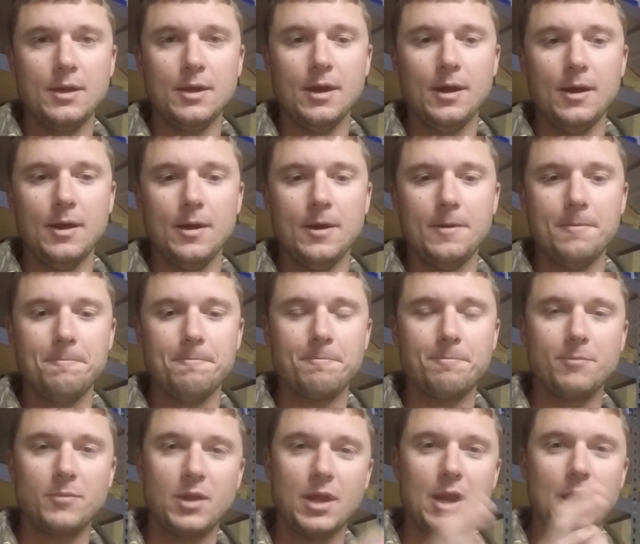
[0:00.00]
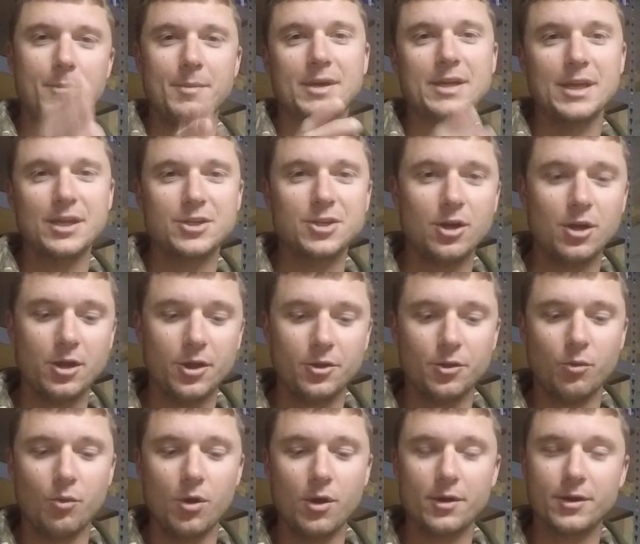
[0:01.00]
um, and I'm going to catch y'all on
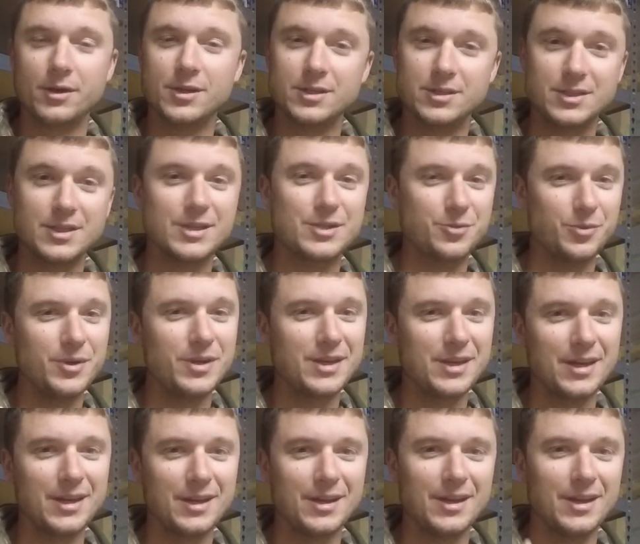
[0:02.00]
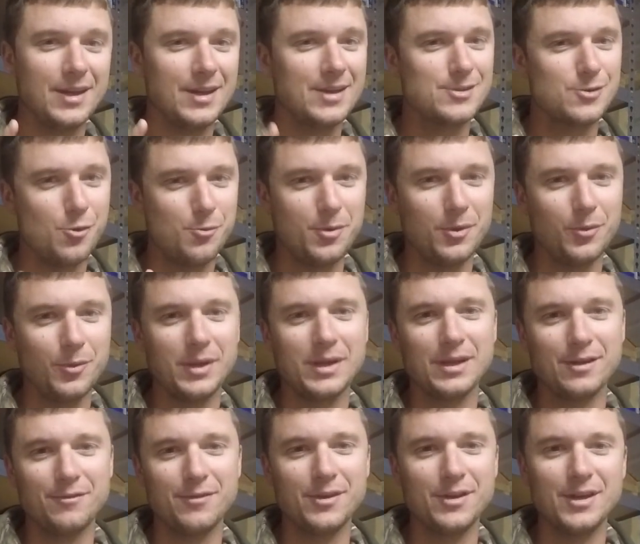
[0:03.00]
the water because this weekend is opening
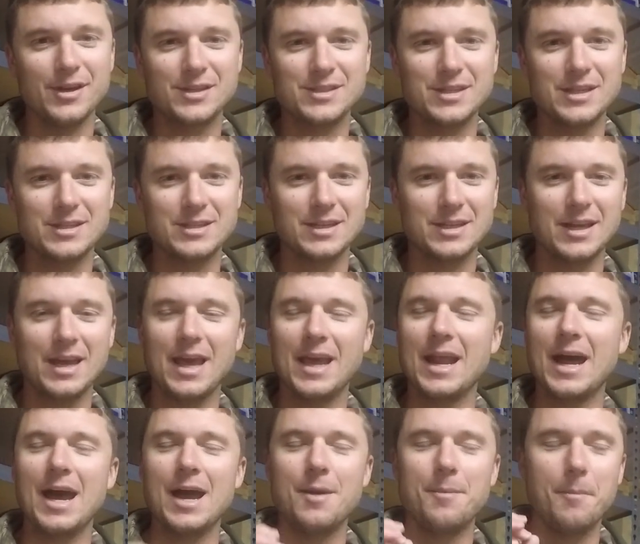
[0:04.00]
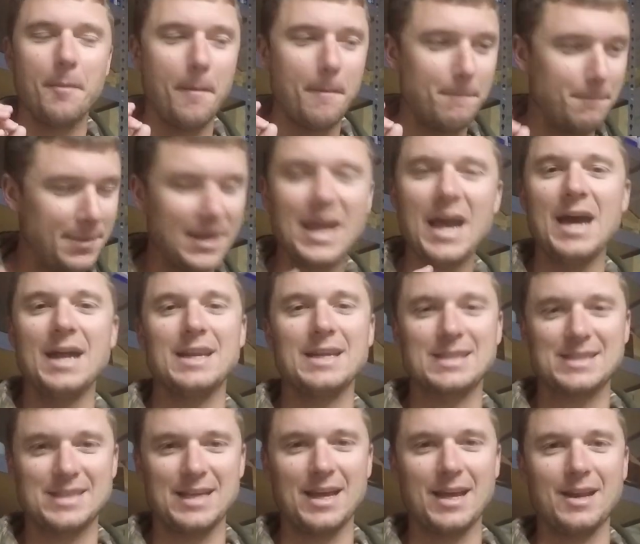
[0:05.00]
weekend for duck season, and I am beyond
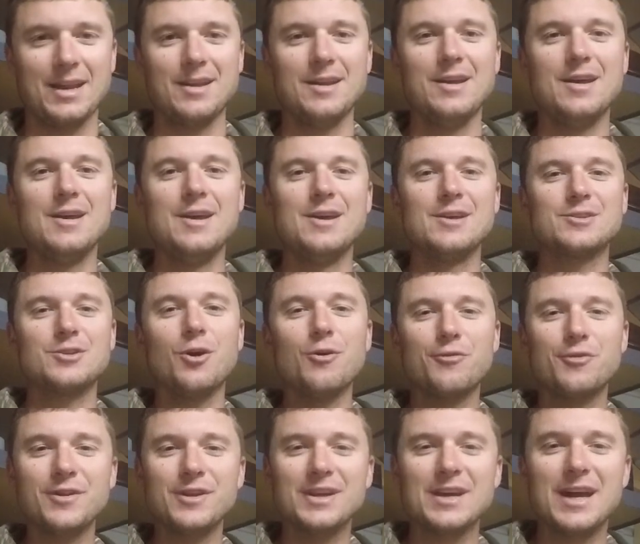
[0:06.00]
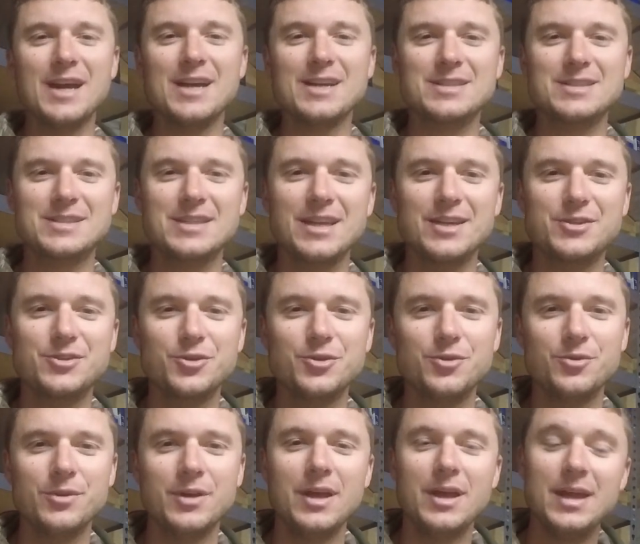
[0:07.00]
excited. So hopefully you guys stay
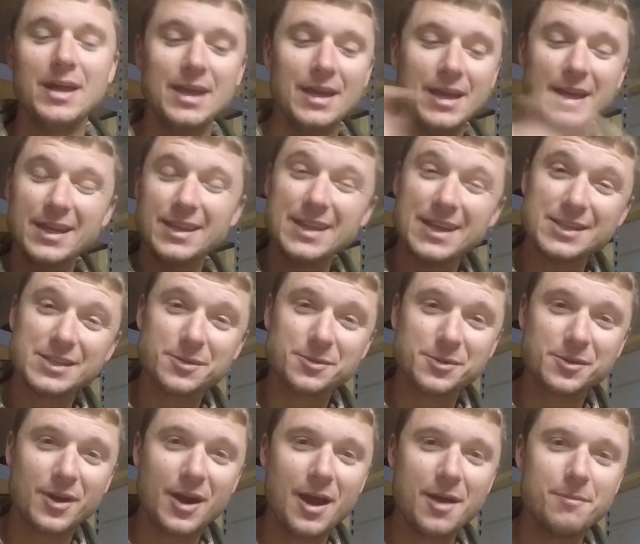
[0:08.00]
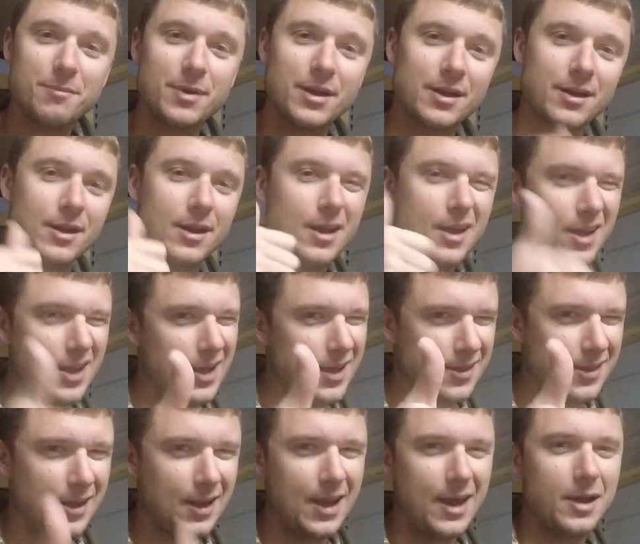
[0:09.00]
tuned, hit that subscribe button,
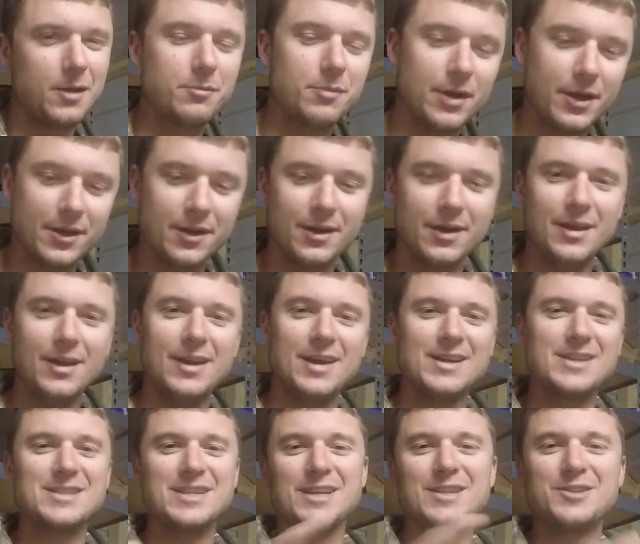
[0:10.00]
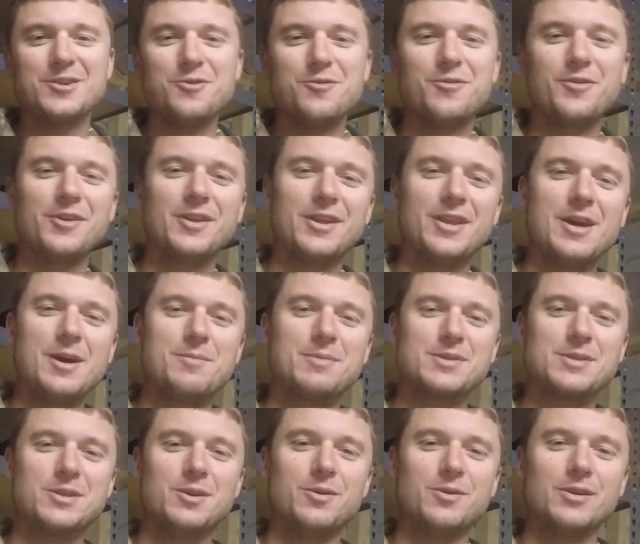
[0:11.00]
hit the like button, and stay tuned for another
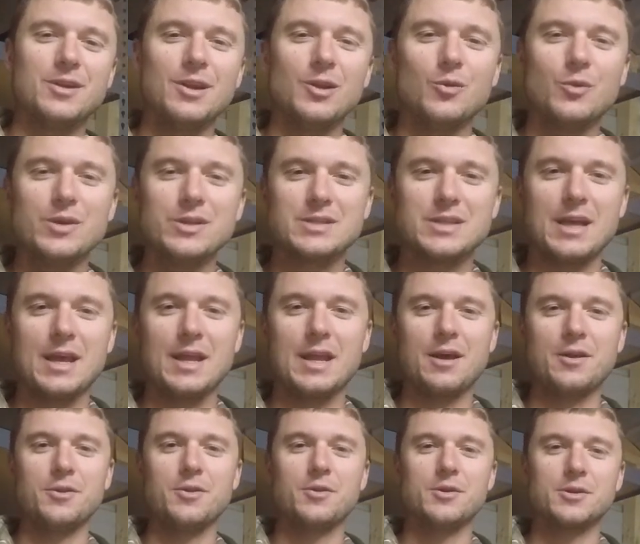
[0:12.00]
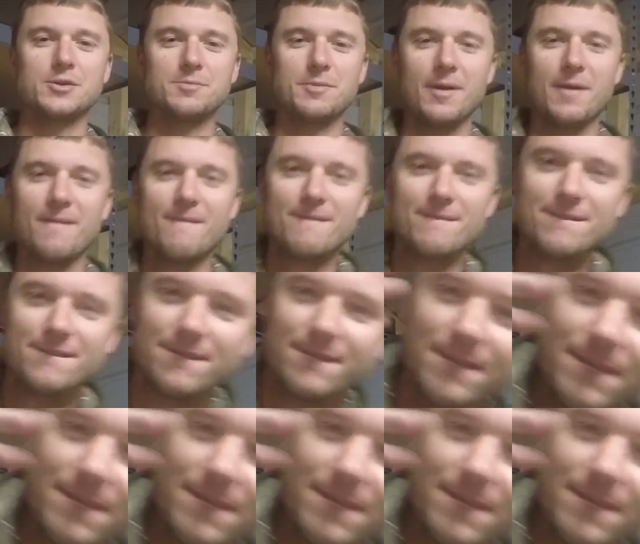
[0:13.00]
episode of Louisiana Outdoorsmen.